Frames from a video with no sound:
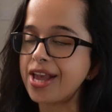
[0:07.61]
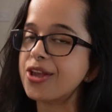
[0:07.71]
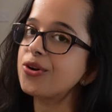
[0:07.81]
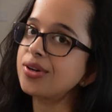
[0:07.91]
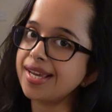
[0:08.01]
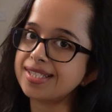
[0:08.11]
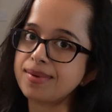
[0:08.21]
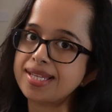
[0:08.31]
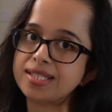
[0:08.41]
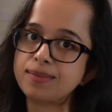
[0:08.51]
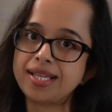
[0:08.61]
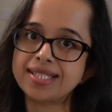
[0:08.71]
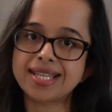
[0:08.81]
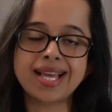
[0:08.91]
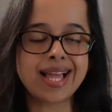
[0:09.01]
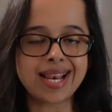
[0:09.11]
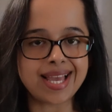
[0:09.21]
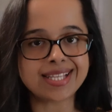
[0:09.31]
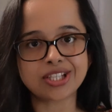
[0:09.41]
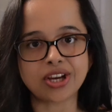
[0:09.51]
your next masterpiece.
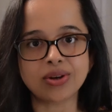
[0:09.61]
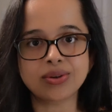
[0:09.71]
Let's go.